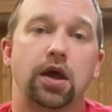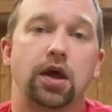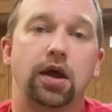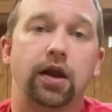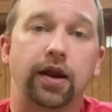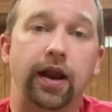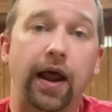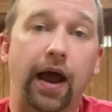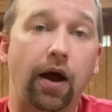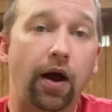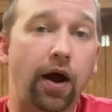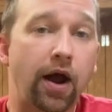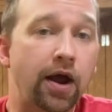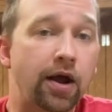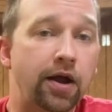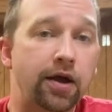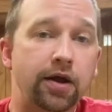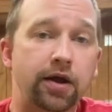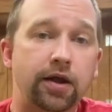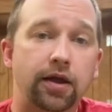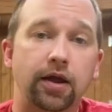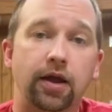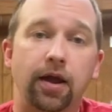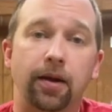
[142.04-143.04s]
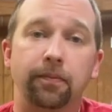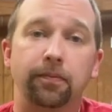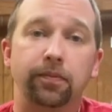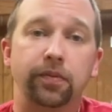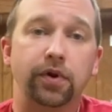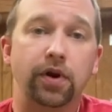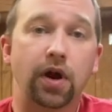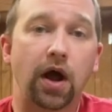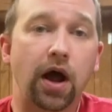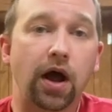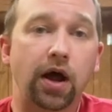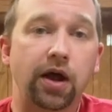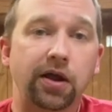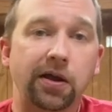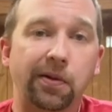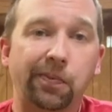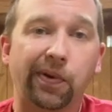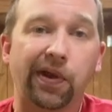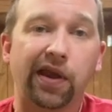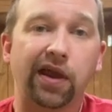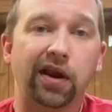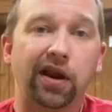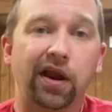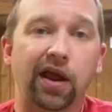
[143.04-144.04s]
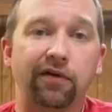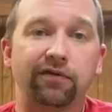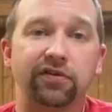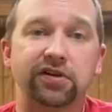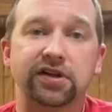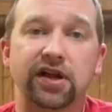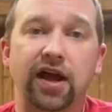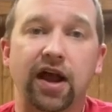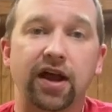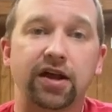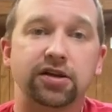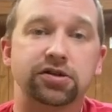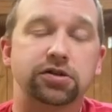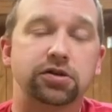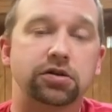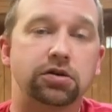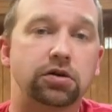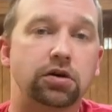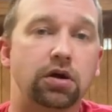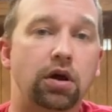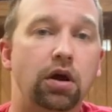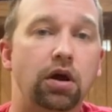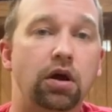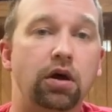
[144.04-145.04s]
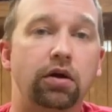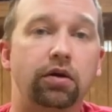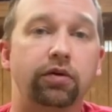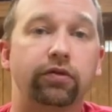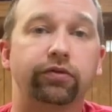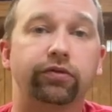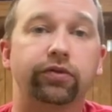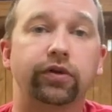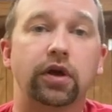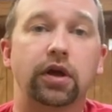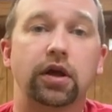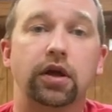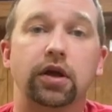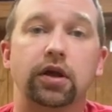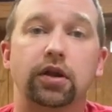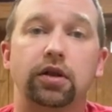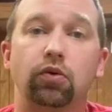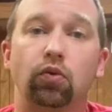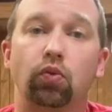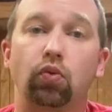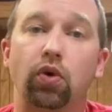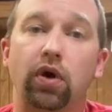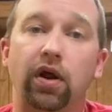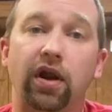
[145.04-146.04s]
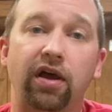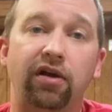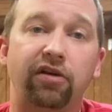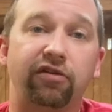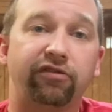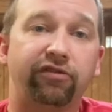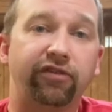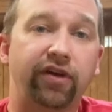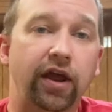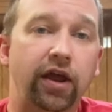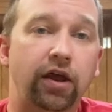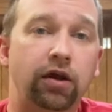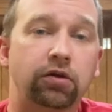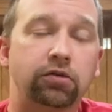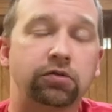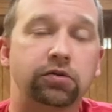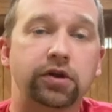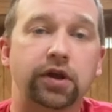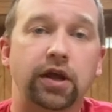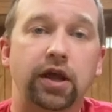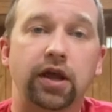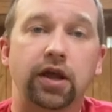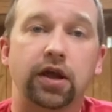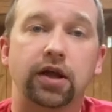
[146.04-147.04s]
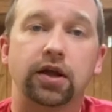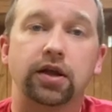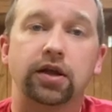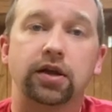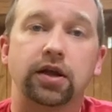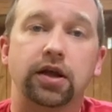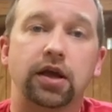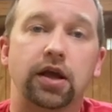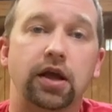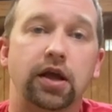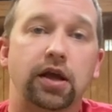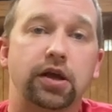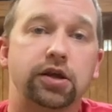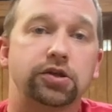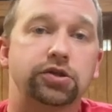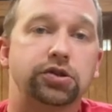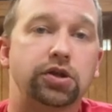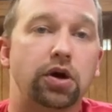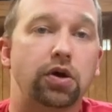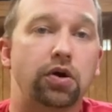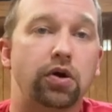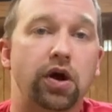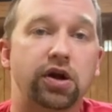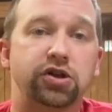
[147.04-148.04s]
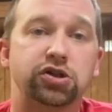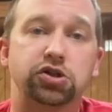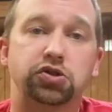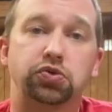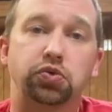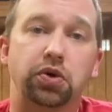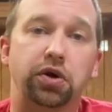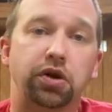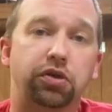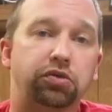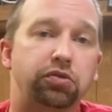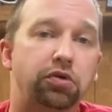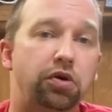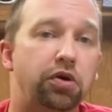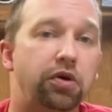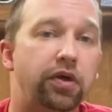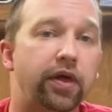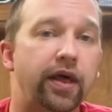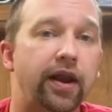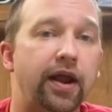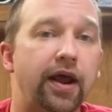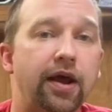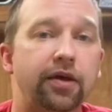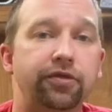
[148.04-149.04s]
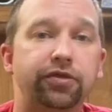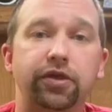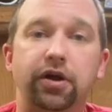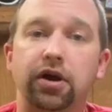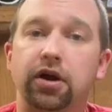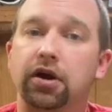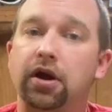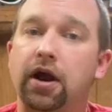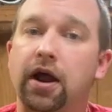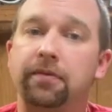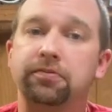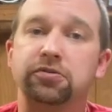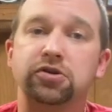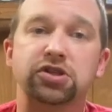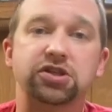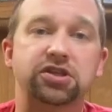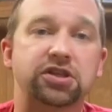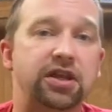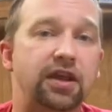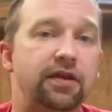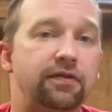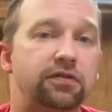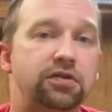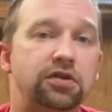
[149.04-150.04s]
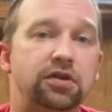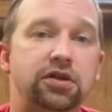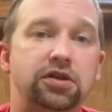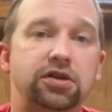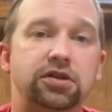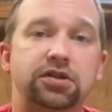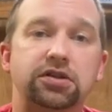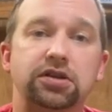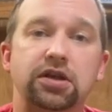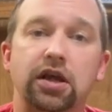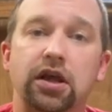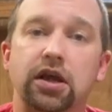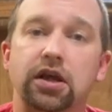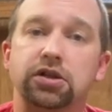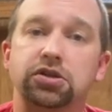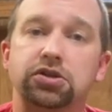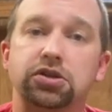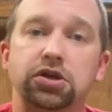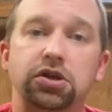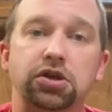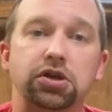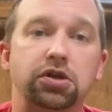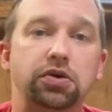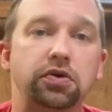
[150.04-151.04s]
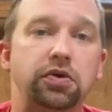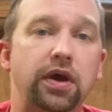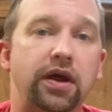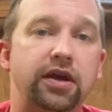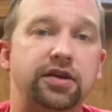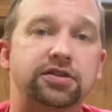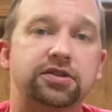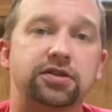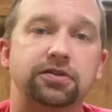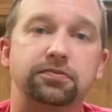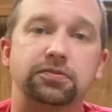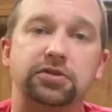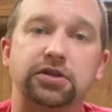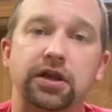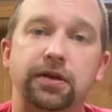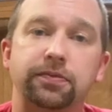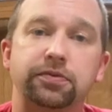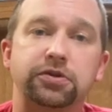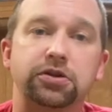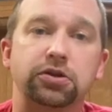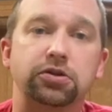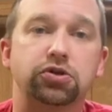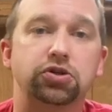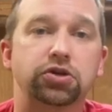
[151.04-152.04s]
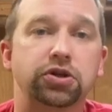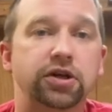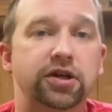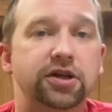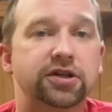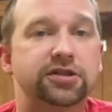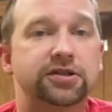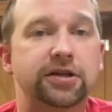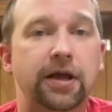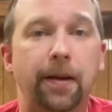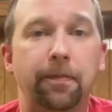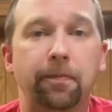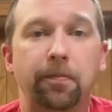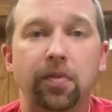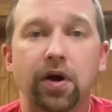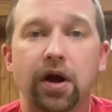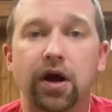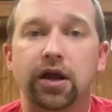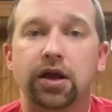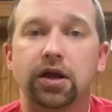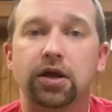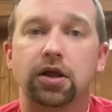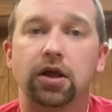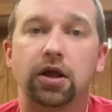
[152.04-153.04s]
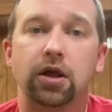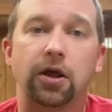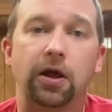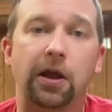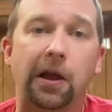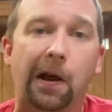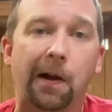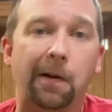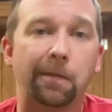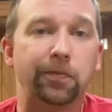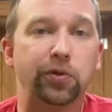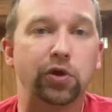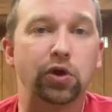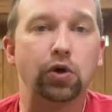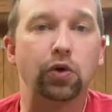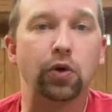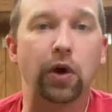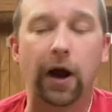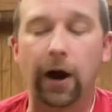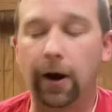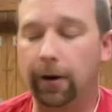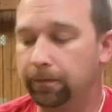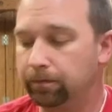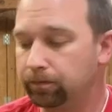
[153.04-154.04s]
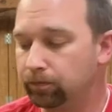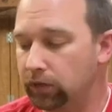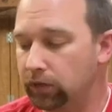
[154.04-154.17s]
Now, I am not a paid advertiser of what I found, and so I just want to throw that out there. I'm just giving this to you as some tips and tricks that might help you out.